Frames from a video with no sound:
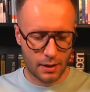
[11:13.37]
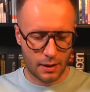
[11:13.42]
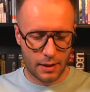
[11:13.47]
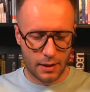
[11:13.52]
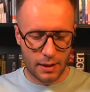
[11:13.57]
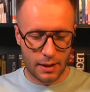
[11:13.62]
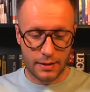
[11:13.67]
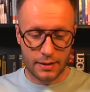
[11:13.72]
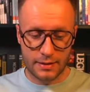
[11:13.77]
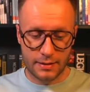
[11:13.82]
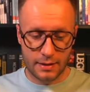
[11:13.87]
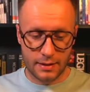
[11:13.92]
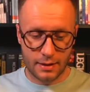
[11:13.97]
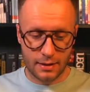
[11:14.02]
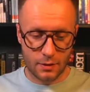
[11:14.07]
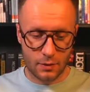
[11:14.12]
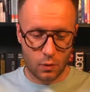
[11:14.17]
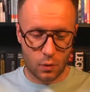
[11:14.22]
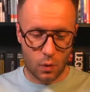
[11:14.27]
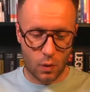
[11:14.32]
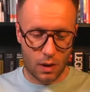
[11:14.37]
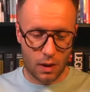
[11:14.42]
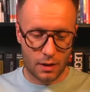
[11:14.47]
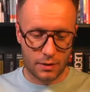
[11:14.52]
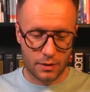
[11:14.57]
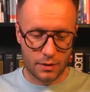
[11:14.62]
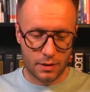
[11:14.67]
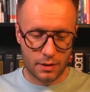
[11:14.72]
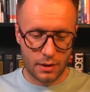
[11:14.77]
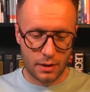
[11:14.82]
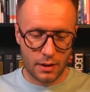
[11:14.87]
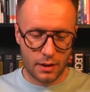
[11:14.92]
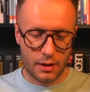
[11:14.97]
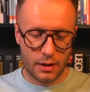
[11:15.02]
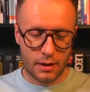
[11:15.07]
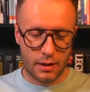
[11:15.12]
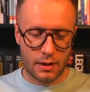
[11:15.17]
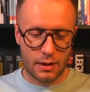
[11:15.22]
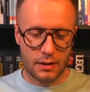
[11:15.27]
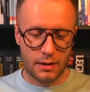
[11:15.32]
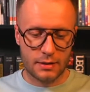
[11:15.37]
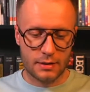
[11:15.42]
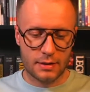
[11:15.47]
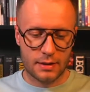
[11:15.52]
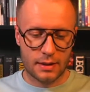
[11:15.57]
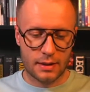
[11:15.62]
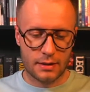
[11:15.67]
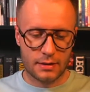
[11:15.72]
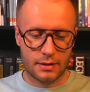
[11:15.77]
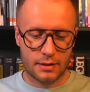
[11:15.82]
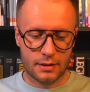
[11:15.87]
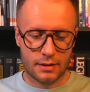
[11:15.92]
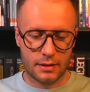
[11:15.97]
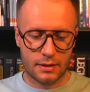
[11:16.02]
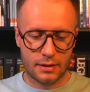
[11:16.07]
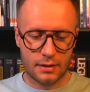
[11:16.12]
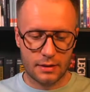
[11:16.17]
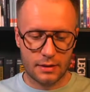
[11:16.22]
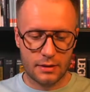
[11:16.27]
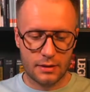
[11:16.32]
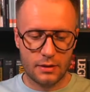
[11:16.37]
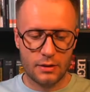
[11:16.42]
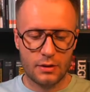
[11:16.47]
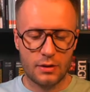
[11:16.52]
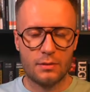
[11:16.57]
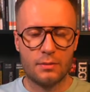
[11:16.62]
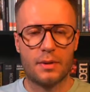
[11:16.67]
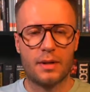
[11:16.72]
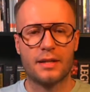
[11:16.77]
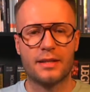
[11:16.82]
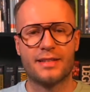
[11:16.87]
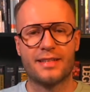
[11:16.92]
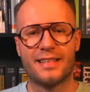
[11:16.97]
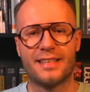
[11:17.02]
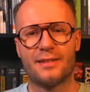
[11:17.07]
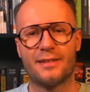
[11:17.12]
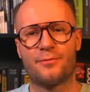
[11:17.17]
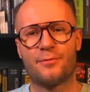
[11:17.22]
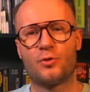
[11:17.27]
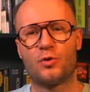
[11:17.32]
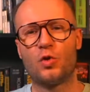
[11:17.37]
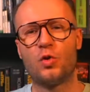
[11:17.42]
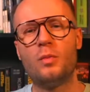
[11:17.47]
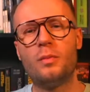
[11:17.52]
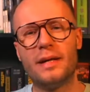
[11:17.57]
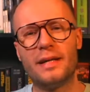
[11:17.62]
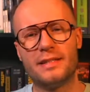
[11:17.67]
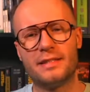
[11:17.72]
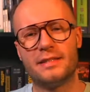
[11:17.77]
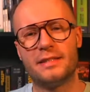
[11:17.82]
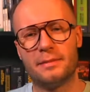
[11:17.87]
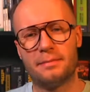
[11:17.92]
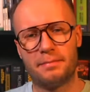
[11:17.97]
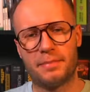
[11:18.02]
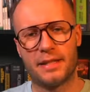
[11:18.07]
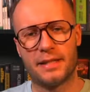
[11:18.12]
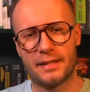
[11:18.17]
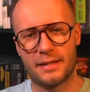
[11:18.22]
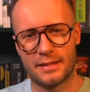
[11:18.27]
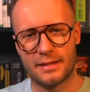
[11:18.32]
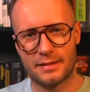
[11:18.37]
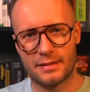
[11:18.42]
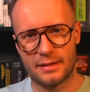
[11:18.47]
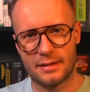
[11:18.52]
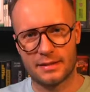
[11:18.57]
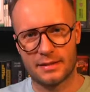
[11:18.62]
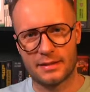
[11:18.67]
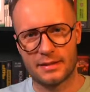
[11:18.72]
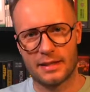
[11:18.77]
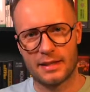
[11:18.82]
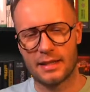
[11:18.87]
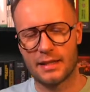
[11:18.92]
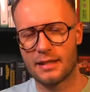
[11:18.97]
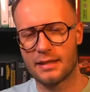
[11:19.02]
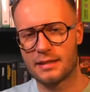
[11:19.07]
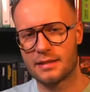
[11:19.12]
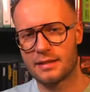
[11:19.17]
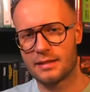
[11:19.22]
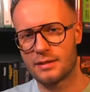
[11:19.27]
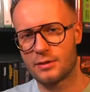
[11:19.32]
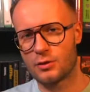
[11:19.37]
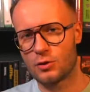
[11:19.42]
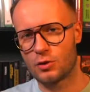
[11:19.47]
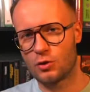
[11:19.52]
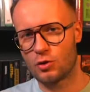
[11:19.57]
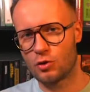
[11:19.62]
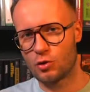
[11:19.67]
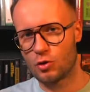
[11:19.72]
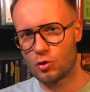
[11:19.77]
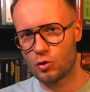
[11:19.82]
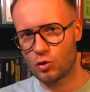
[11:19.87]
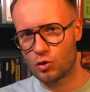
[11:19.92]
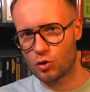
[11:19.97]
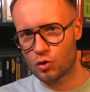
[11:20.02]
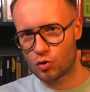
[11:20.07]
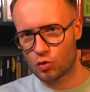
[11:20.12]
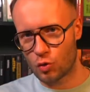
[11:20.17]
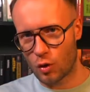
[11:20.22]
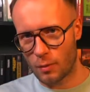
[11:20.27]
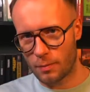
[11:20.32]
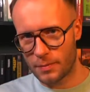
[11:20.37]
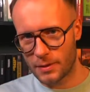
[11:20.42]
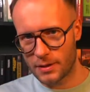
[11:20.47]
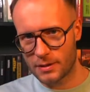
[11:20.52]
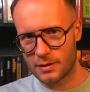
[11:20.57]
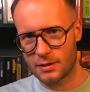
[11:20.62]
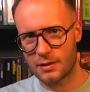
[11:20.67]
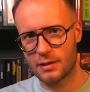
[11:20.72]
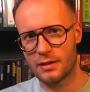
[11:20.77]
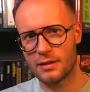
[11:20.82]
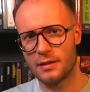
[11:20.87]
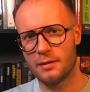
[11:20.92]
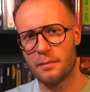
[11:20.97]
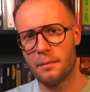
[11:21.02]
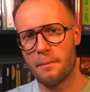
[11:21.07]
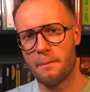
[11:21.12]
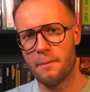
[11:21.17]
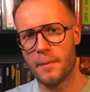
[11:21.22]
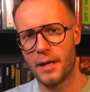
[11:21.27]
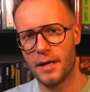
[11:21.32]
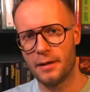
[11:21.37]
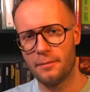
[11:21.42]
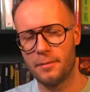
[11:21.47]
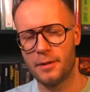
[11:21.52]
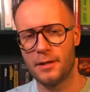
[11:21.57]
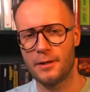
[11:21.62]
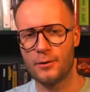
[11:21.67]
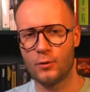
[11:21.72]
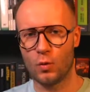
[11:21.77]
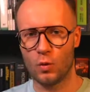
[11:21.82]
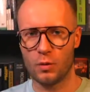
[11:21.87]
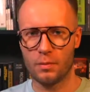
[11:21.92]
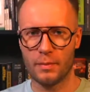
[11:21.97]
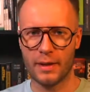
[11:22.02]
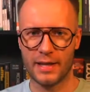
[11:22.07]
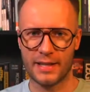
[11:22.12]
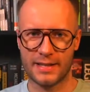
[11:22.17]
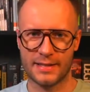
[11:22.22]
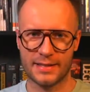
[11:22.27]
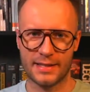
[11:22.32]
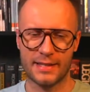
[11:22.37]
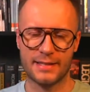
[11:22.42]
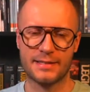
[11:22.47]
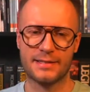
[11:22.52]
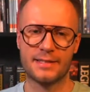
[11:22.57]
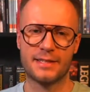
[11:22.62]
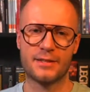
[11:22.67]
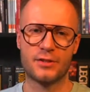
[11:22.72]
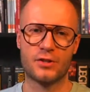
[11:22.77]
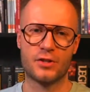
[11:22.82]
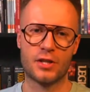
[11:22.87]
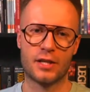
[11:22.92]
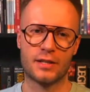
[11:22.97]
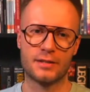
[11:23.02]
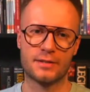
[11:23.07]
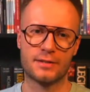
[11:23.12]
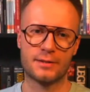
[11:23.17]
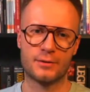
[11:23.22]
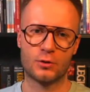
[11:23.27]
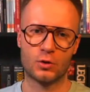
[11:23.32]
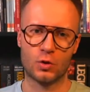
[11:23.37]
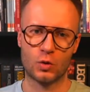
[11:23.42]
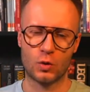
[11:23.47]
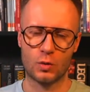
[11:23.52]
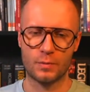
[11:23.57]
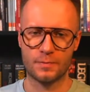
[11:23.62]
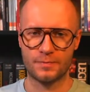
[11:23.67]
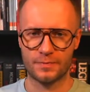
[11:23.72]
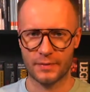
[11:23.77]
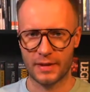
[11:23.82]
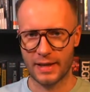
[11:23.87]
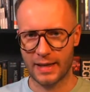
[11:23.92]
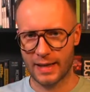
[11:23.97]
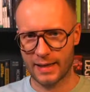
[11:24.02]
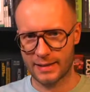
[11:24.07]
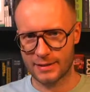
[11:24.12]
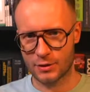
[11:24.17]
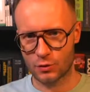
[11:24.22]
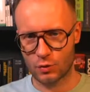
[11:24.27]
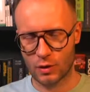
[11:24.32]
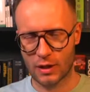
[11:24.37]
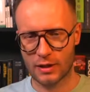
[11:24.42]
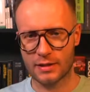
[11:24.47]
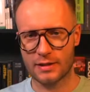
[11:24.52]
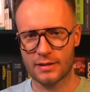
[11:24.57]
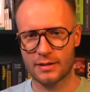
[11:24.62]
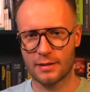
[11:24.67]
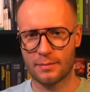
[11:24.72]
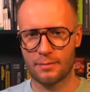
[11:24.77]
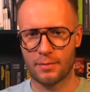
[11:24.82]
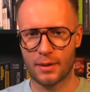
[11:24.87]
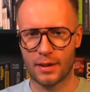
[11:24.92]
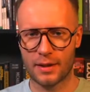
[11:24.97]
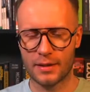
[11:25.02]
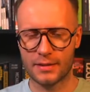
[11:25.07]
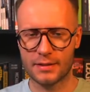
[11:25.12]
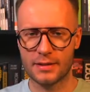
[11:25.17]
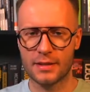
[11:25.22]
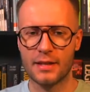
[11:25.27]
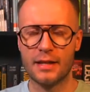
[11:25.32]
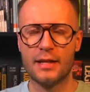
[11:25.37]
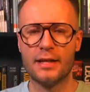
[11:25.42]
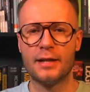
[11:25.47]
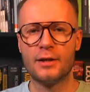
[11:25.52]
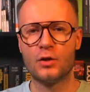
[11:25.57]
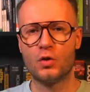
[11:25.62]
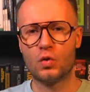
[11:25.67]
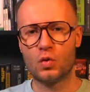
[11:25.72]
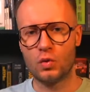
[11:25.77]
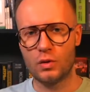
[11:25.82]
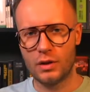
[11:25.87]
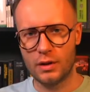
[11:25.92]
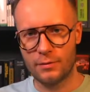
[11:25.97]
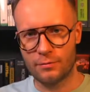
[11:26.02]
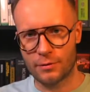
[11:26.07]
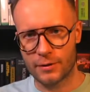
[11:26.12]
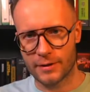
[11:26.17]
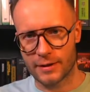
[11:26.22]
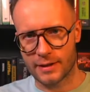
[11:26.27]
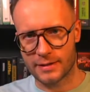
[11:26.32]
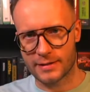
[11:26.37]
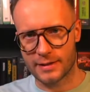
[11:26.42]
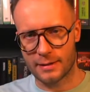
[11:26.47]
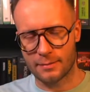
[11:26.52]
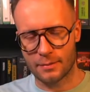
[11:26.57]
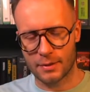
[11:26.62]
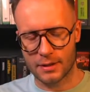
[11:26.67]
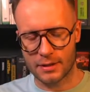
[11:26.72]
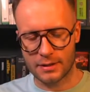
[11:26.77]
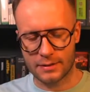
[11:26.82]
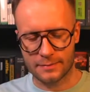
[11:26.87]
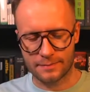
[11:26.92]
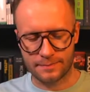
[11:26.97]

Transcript: And the second one is that you might have too many dependencies, and to drop it, maybe it would make sense just to extract the parts to different assemblies.